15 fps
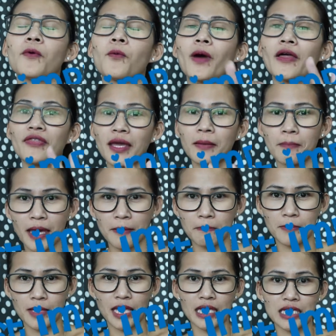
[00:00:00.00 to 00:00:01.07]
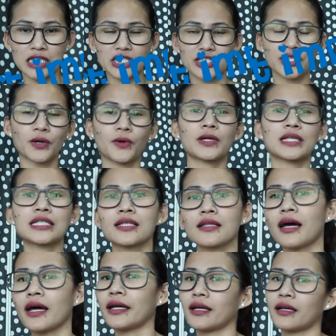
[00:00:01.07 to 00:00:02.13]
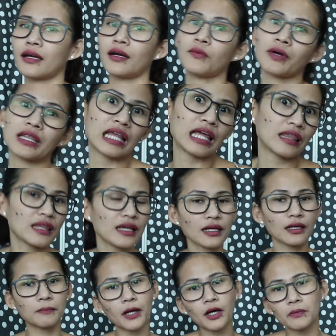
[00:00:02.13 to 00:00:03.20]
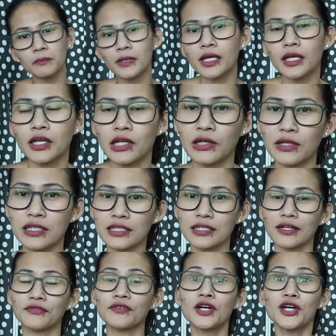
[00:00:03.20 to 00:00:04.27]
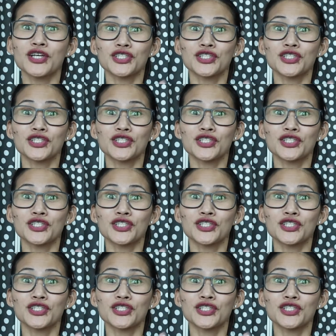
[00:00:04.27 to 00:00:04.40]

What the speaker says: when they met me. So it's what they think about me, and stuff.